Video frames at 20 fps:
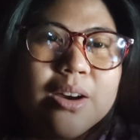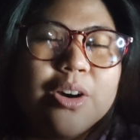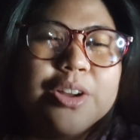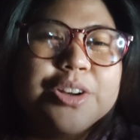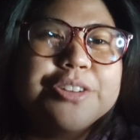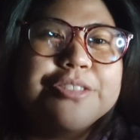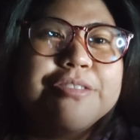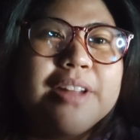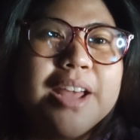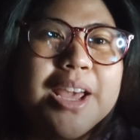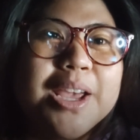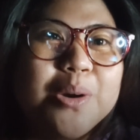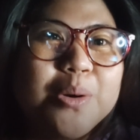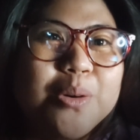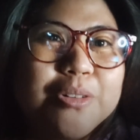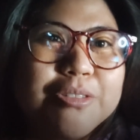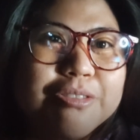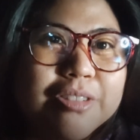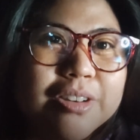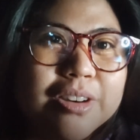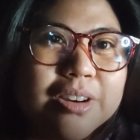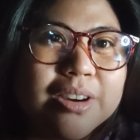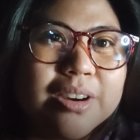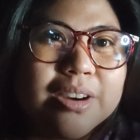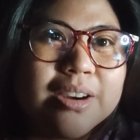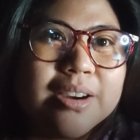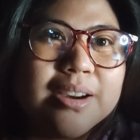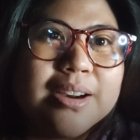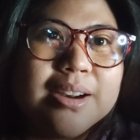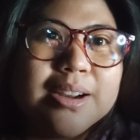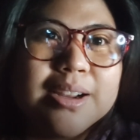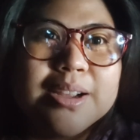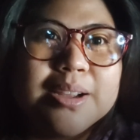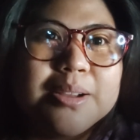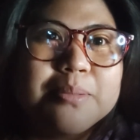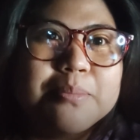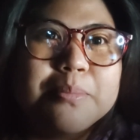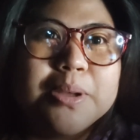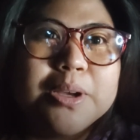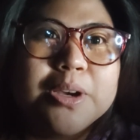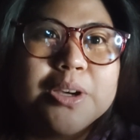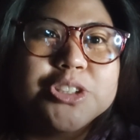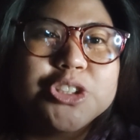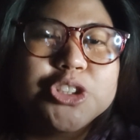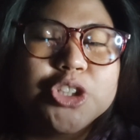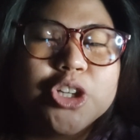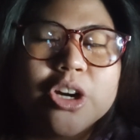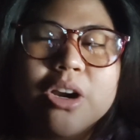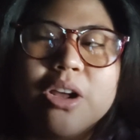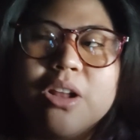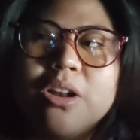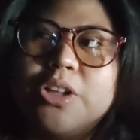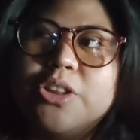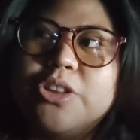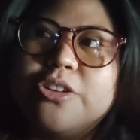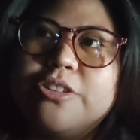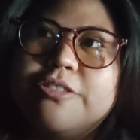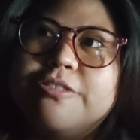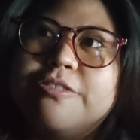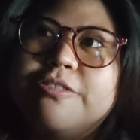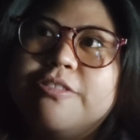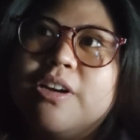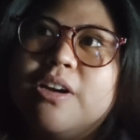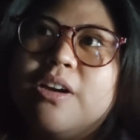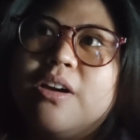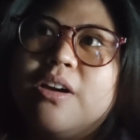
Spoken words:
on a flyover, because there are a lot of